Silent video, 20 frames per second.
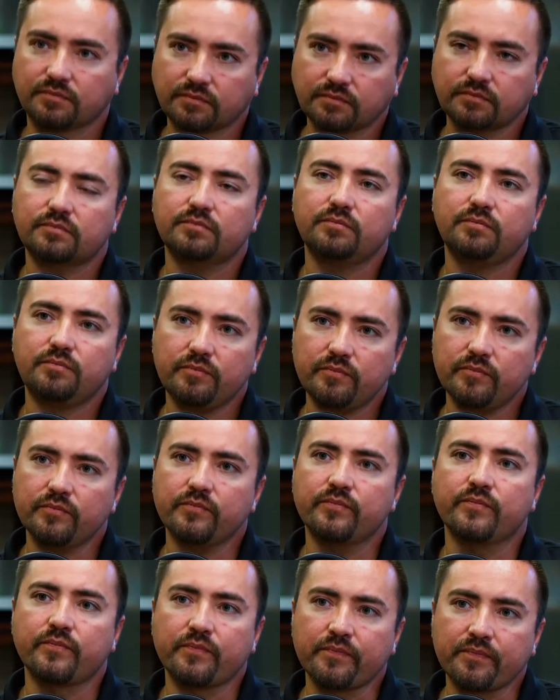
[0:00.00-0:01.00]
So I, I,
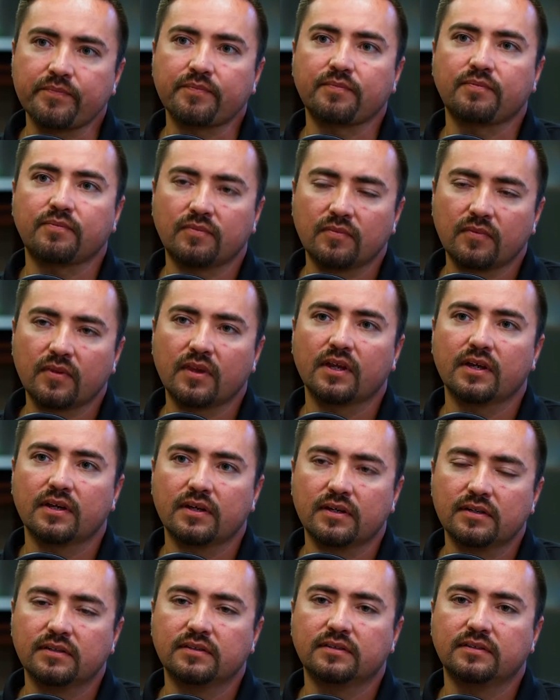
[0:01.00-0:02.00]
still have to do that